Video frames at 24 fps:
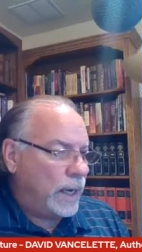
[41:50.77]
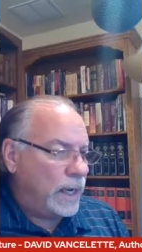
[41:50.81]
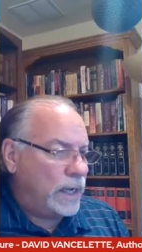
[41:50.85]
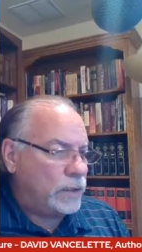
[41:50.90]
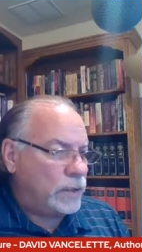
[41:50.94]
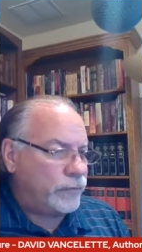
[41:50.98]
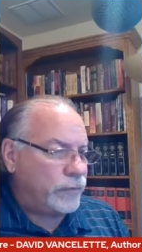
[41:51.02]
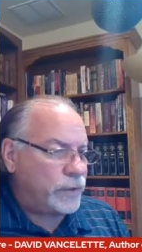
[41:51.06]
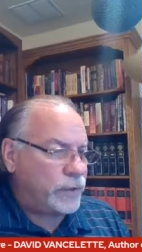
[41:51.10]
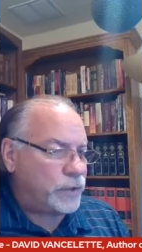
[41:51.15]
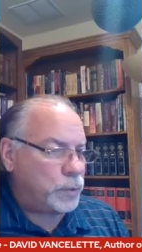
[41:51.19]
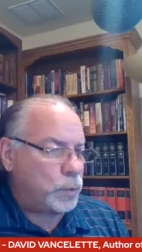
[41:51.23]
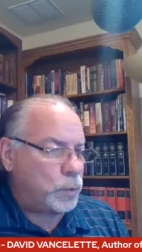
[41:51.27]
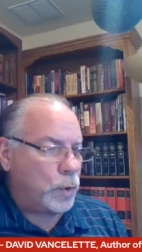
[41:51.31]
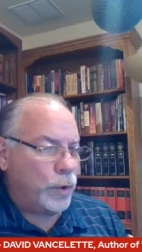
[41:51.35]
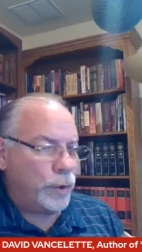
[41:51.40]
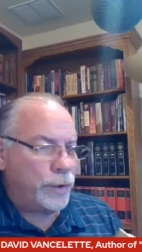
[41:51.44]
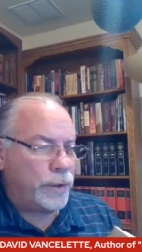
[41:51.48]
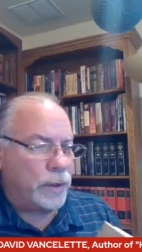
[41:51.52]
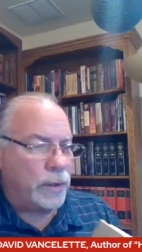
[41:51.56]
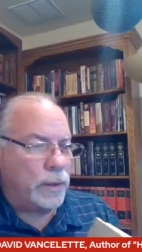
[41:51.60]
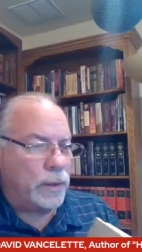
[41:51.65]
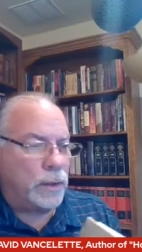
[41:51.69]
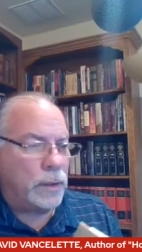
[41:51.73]
Andrea
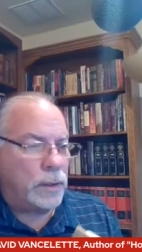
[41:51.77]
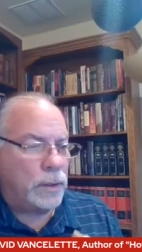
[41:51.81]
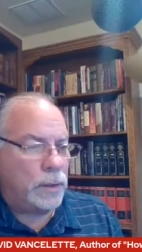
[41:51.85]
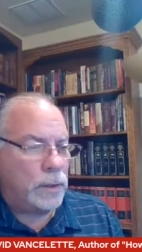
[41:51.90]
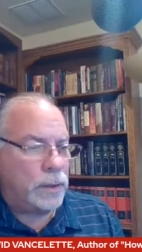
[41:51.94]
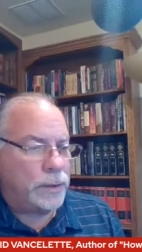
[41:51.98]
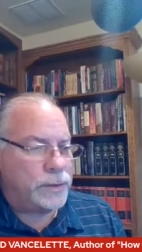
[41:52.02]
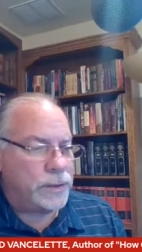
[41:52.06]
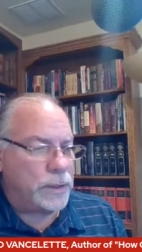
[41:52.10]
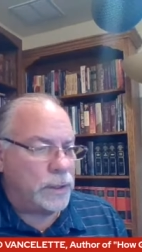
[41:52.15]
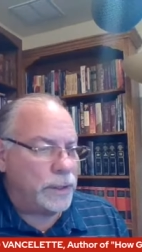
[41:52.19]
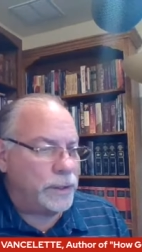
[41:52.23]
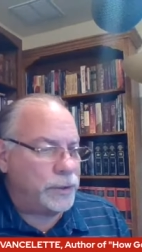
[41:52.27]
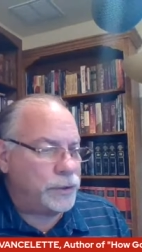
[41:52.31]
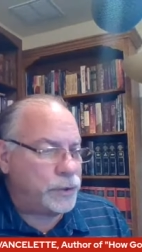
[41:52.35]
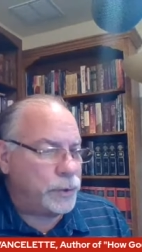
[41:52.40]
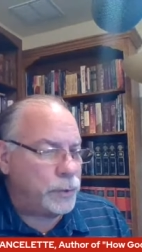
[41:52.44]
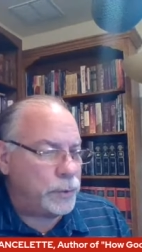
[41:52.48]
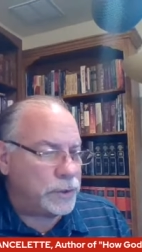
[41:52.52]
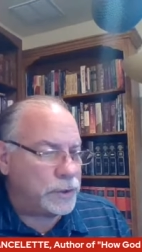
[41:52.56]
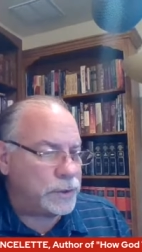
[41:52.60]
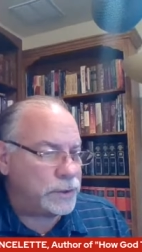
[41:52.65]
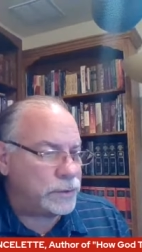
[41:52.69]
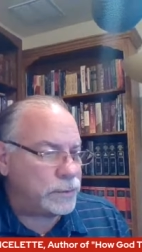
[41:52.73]
Dworkin is a
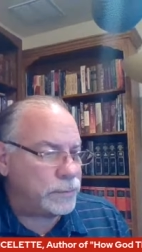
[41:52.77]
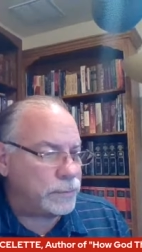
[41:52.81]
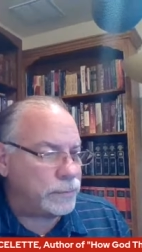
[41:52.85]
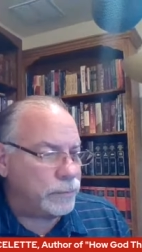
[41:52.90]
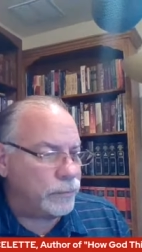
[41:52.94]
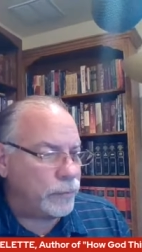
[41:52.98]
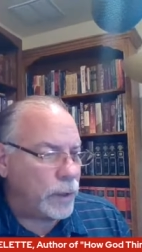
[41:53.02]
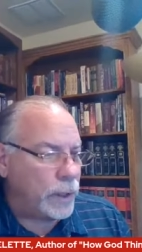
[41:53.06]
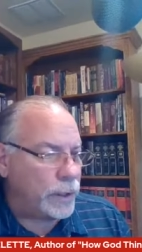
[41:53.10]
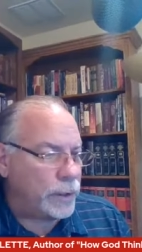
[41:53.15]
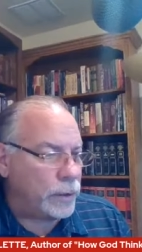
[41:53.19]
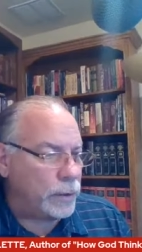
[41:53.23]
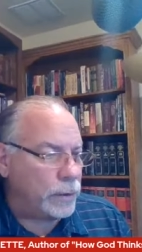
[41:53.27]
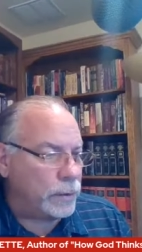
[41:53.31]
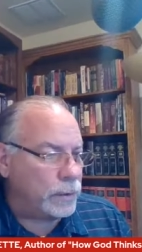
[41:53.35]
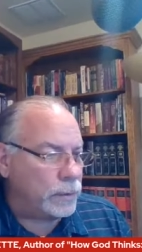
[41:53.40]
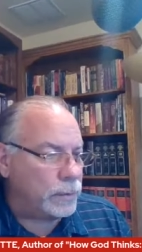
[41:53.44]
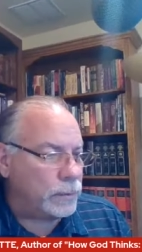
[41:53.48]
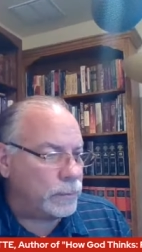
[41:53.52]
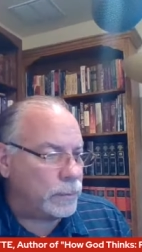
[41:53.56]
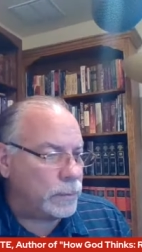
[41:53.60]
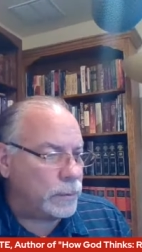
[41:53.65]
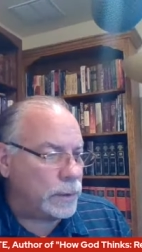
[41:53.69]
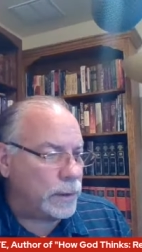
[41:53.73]
Jewish
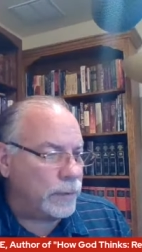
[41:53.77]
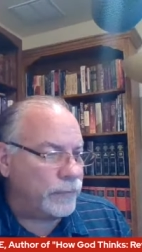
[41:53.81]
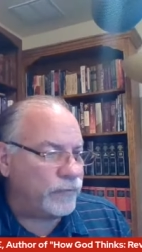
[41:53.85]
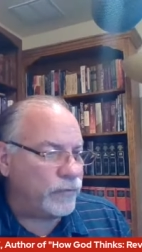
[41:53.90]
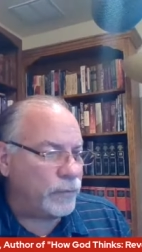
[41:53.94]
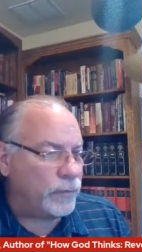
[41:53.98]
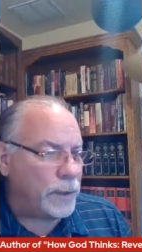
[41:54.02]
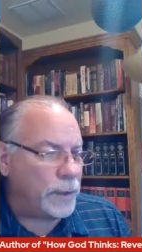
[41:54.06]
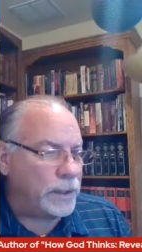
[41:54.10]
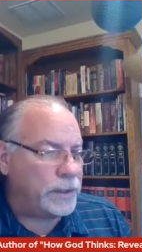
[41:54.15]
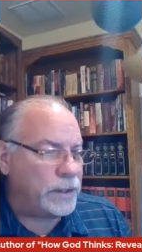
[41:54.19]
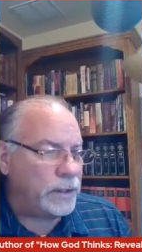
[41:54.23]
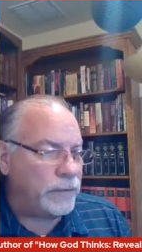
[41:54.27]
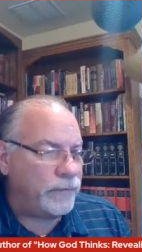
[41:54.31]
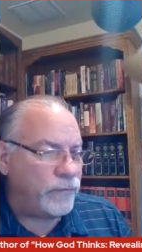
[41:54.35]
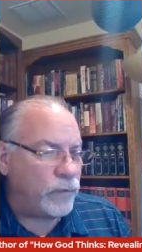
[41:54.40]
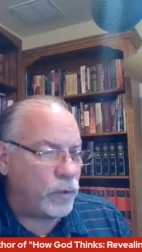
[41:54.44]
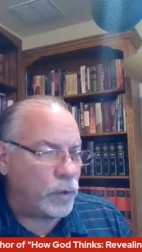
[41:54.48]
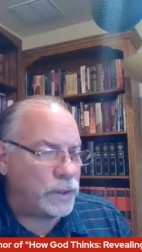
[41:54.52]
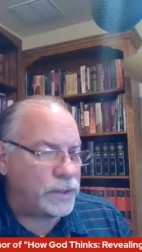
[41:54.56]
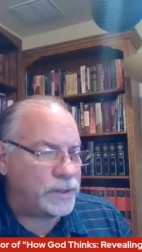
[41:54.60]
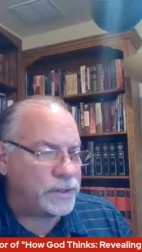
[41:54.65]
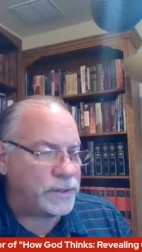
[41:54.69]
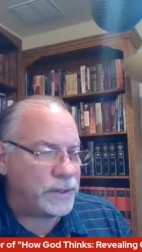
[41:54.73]
writer, lived from
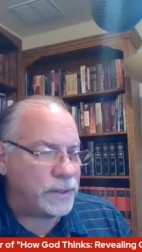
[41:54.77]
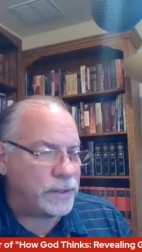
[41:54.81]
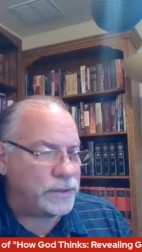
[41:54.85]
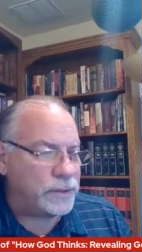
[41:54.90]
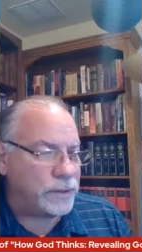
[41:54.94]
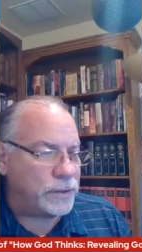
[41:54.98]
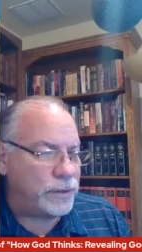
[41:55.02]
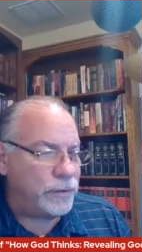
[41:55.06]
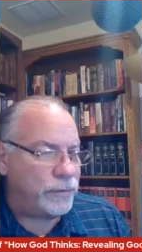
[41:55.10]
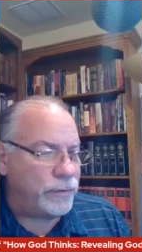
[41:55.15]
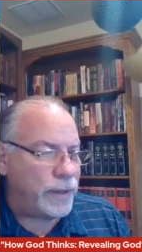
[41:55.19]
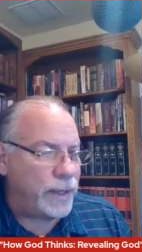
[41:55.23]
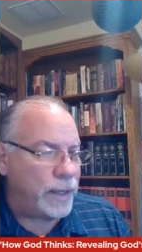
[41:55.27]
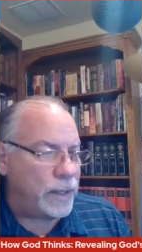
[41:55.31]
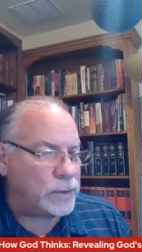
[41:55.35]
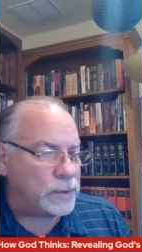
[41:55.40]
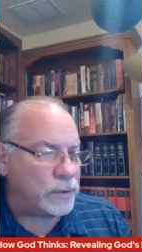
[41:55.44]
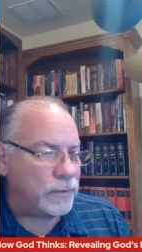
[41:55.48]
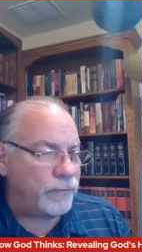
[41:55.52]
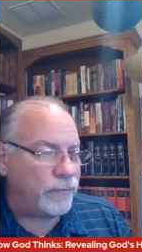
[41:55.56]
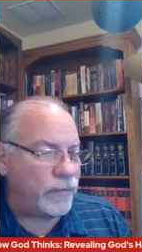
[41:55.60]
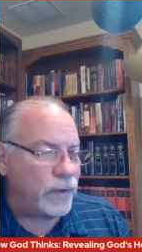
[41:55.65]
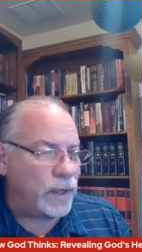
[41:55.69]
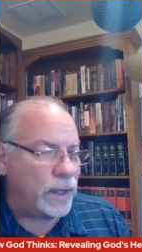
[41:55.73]
1946 to
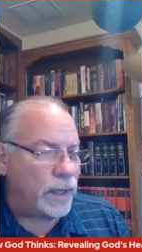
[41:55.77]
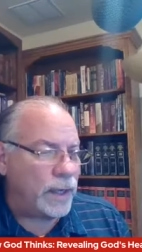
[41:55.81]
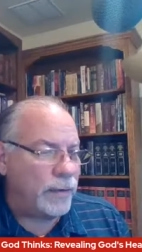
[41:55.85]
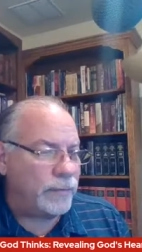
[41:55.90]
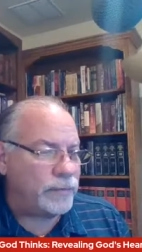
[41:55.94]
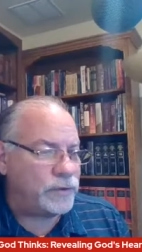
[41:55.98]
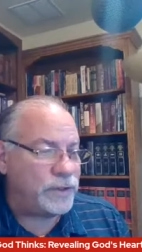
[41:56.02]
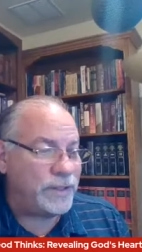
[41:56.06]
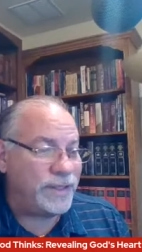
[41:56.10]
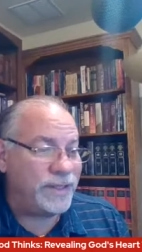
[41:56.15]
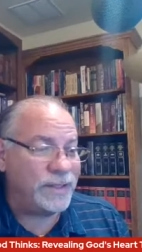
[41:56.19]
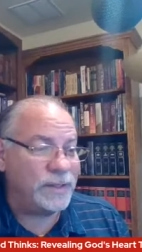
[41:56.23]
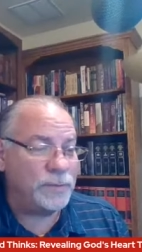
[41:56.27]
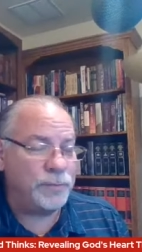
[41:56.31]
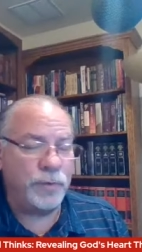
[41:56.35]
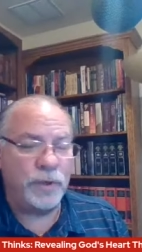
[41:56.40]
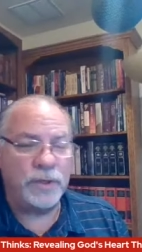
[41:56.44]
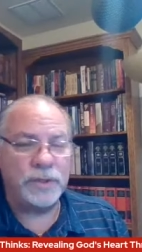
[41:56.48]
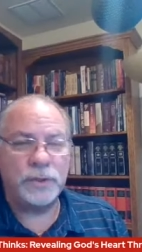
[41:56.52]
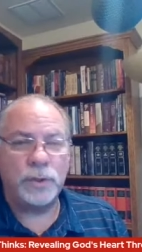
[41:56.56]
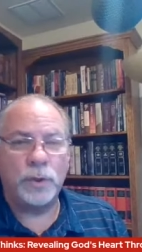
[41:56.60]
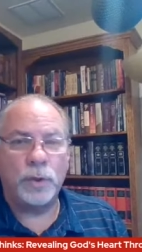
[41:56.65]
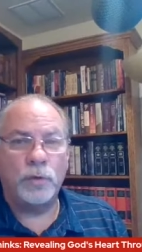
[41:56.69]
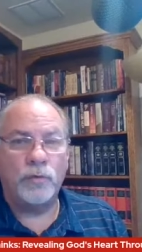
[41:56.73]
2005. She
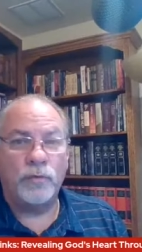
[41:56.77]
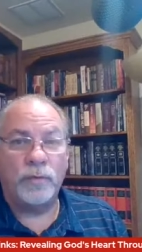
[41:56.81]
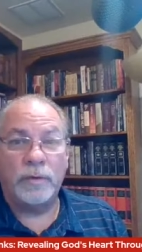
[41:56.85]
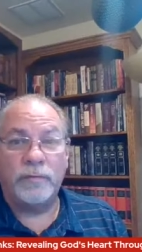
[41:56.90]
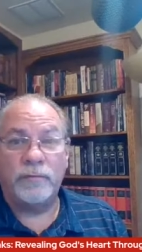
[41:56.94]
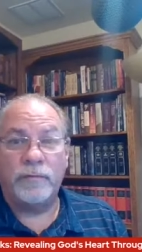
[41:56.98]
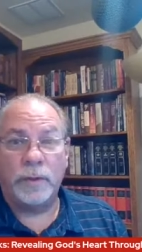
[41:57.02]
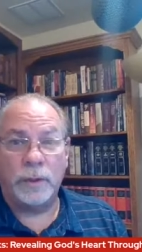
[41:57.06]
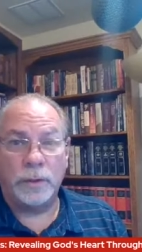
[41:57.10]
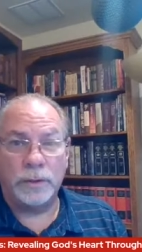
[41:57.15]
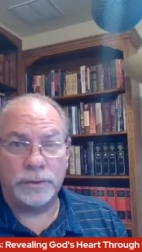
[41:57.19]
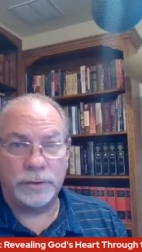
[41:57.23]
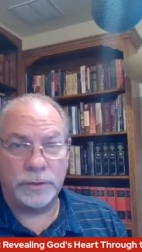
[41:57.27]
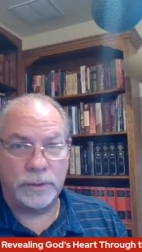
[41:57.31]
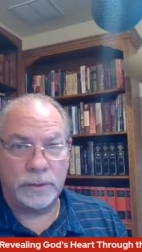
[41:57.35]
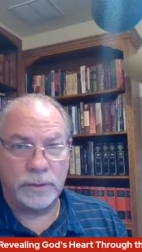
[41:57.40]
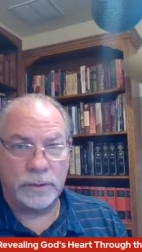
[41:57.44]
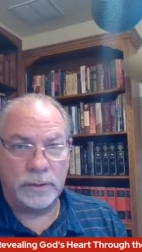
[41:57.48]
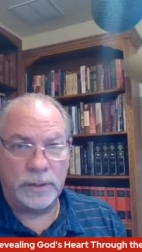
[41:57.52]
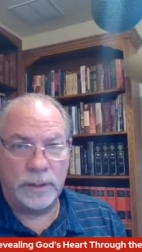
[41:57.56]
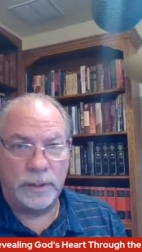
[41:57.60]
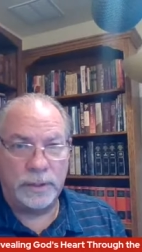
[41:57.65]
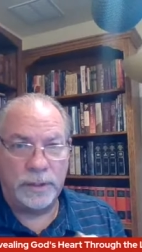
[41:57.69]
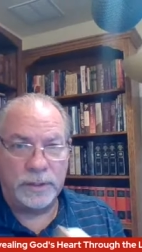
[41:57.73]
expressed her
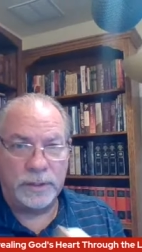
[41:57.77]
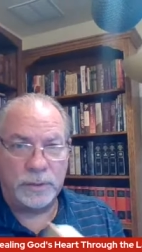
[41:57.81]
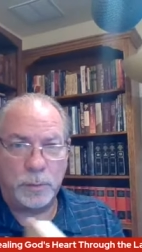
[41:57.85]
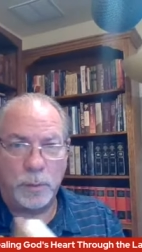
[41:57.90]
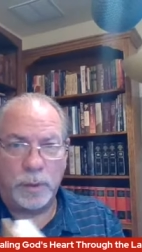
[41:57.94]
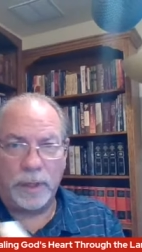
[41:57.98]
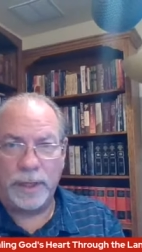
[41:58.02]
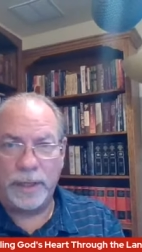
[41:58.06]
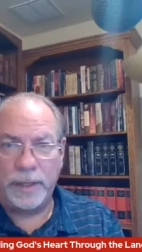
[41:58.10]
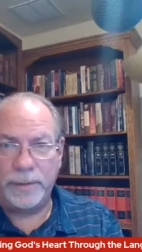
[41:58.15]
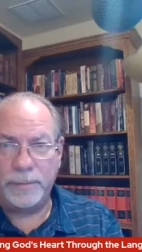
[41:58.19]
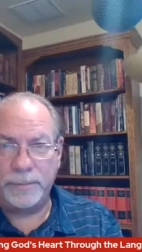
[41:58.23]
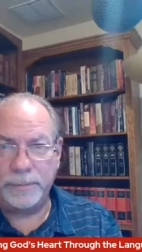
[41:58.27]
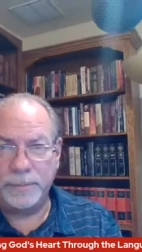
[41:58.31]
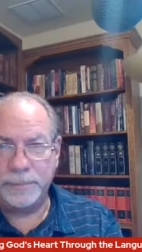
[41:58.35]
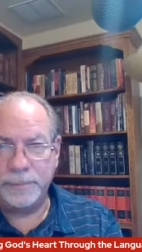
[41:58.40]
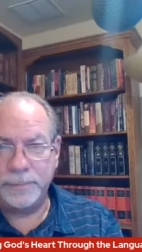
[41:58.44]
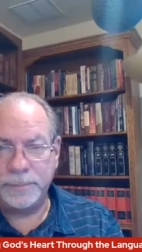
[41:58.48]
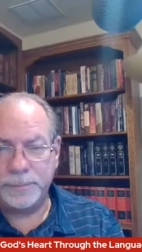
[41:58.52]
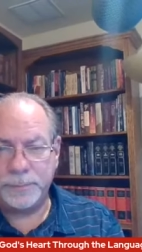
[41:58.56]
revulsion in this way